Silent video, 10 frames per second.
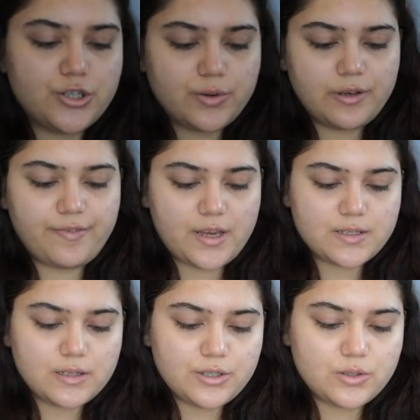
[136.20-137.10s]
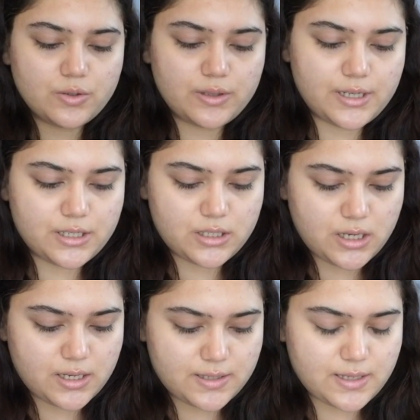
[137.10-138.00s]
Dewy Face Glow. This
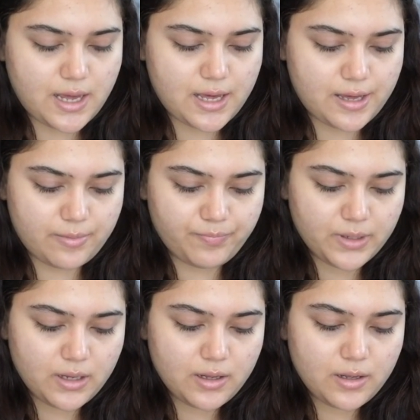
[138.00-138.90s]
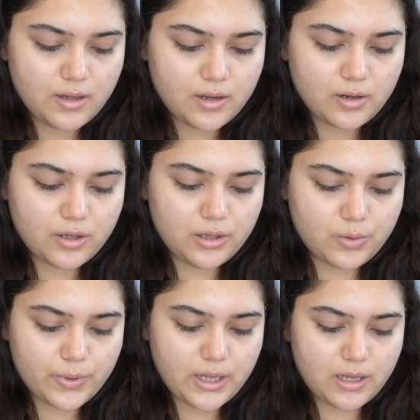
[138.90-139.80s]
is a
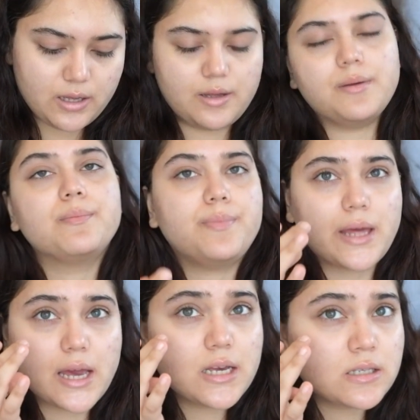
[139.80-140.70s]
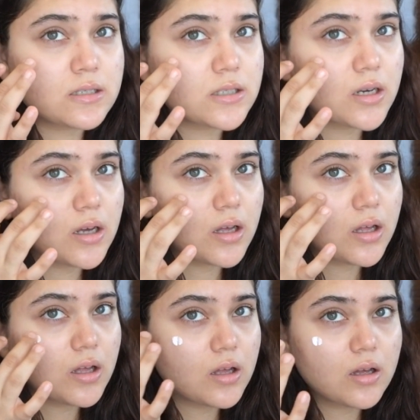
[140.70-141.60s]
glowy base.
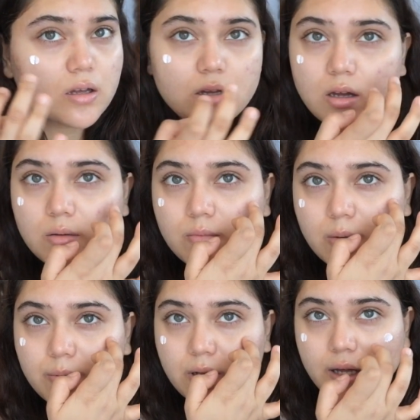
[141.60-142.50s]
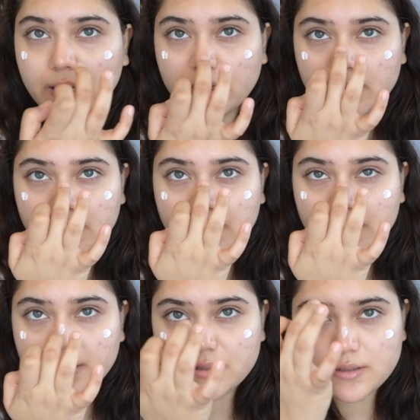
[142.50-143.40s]
I'm applying
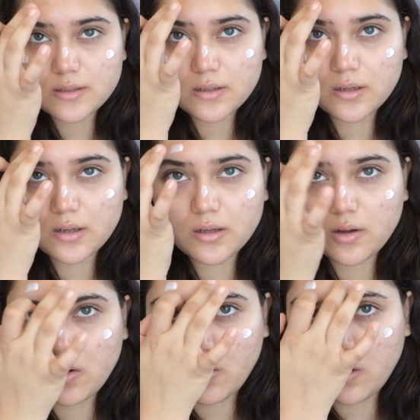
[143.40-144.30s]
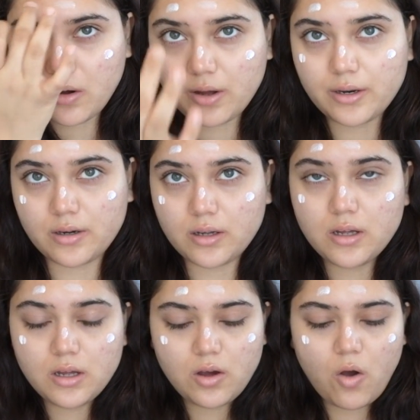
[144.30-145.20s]
this on
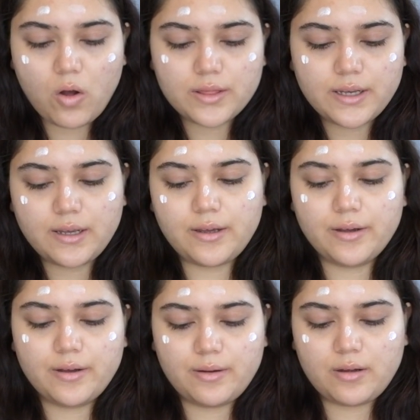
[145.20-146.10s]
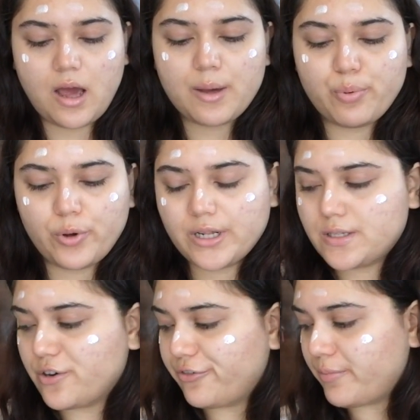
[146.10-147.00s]
all the high
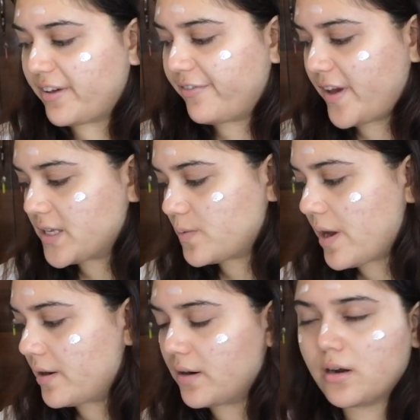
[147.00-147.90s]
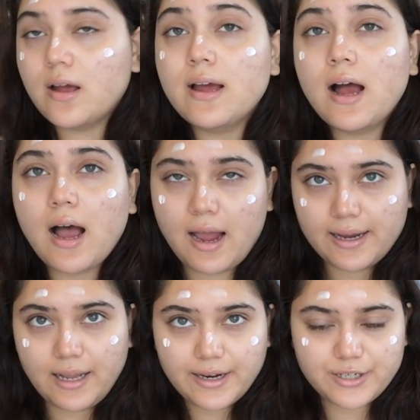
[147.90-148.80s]
points of my face where
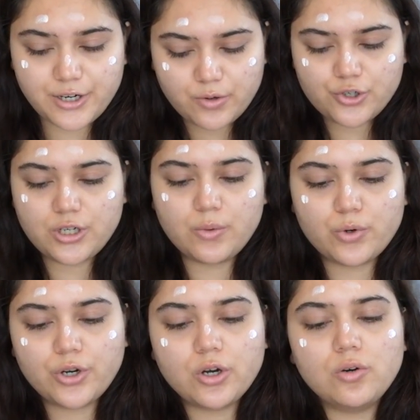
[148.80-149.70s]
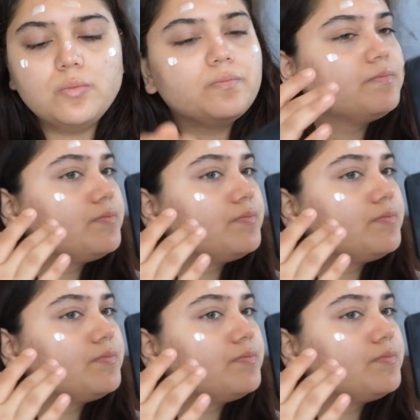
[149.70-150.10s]
highlighter usually would go.